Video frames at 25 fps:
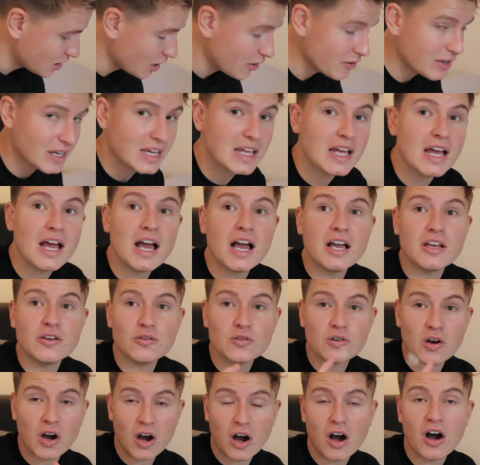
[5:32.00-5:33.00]
are going in.
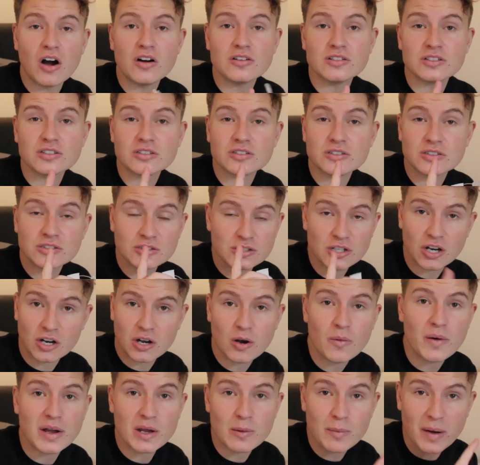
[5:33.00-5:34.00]
You can't
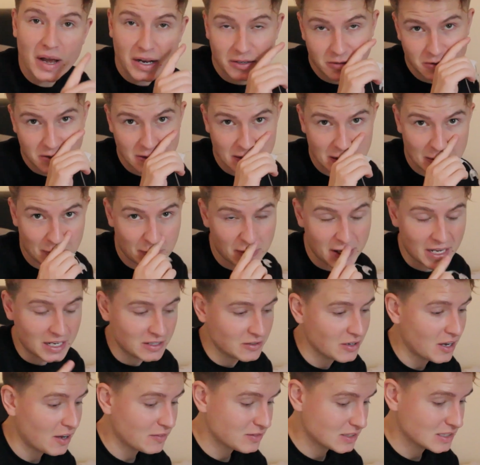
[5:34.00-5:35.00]
chuck away your batteries in the
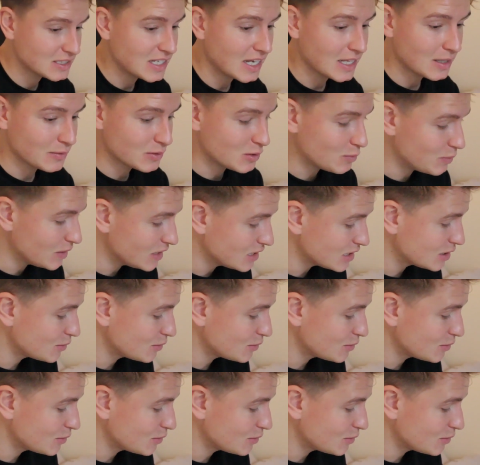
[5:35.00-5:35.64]
bin. You have to take them to be